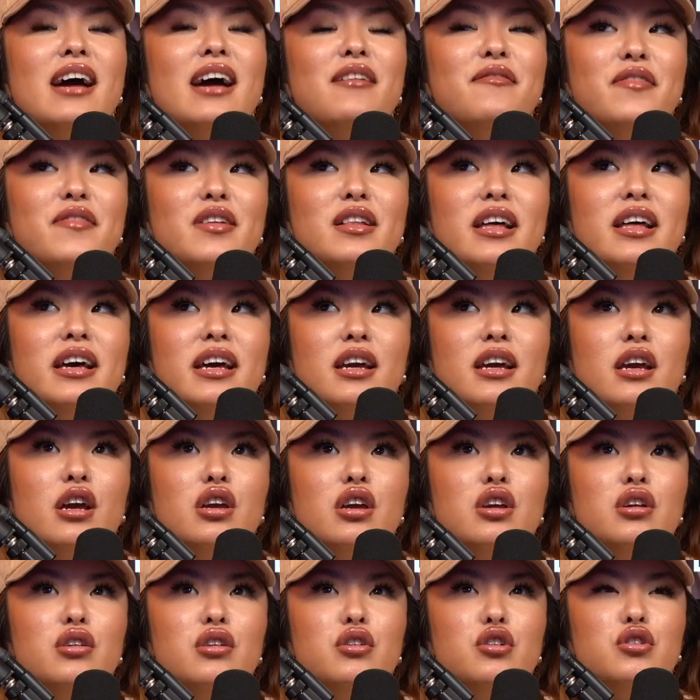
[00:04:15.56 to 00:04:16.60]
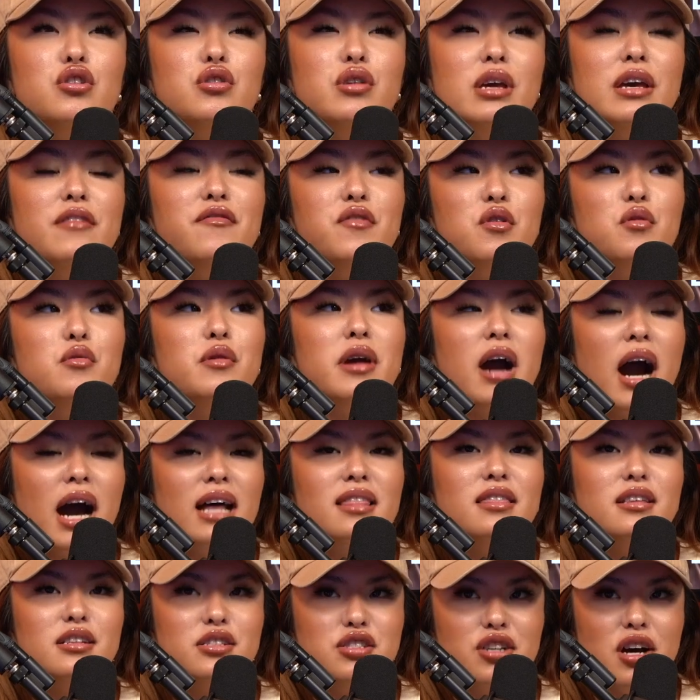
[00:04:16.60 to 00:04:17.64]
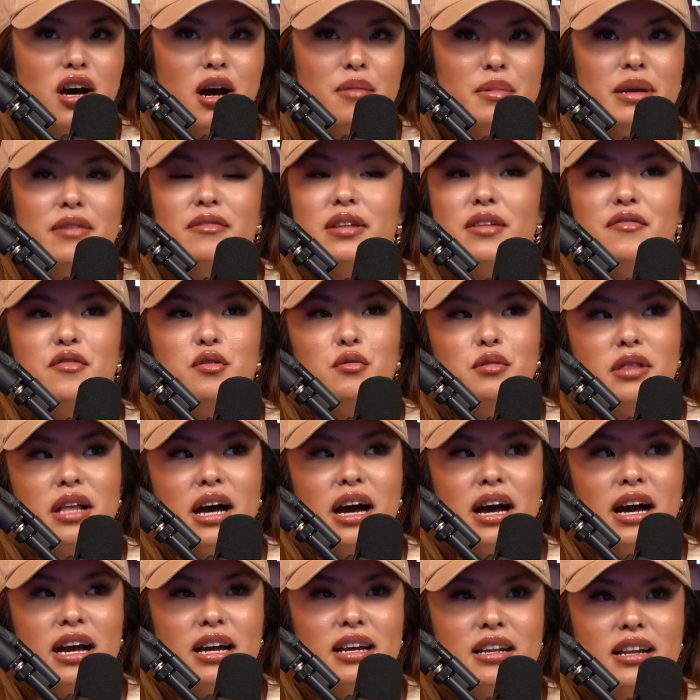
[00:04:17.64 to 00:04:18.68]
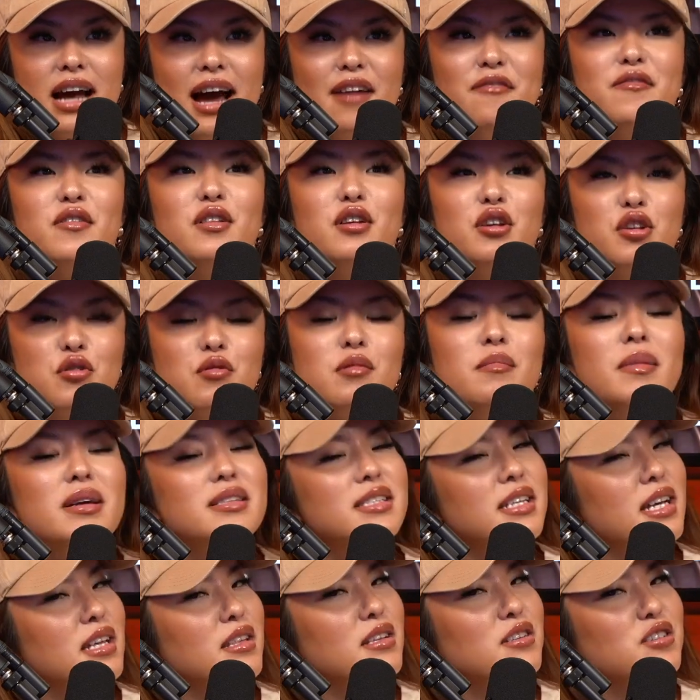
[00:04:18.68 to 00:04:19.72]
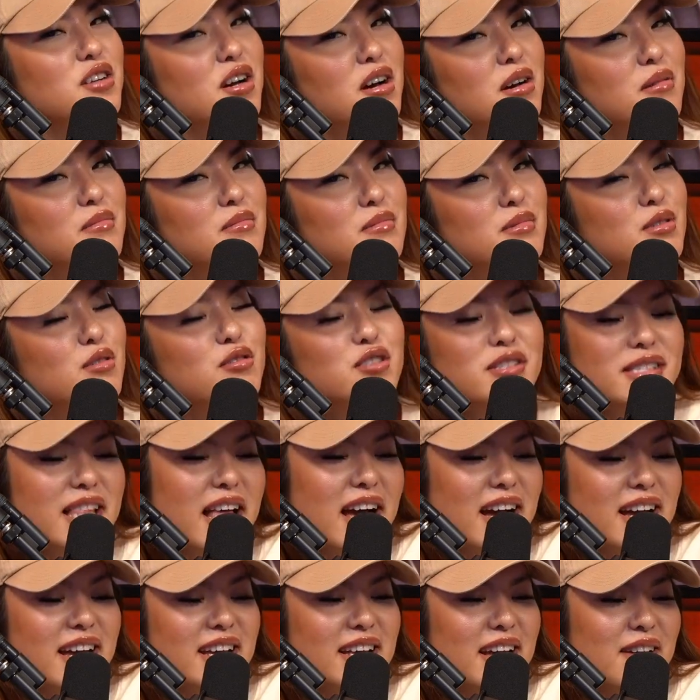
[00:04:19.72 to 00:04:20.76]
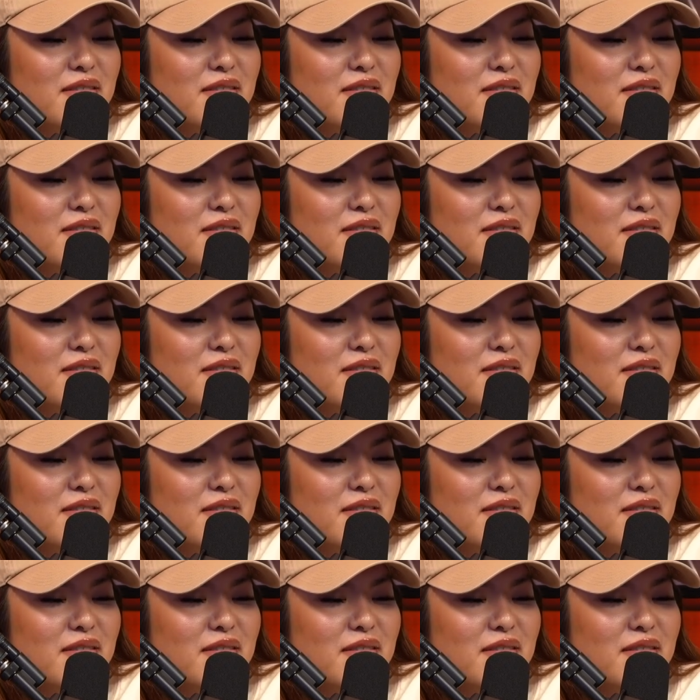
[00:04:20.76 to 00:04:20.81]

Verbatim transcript: I feel like if you got the job, even if you lied, I feel like you were meant to get the job. So just lie.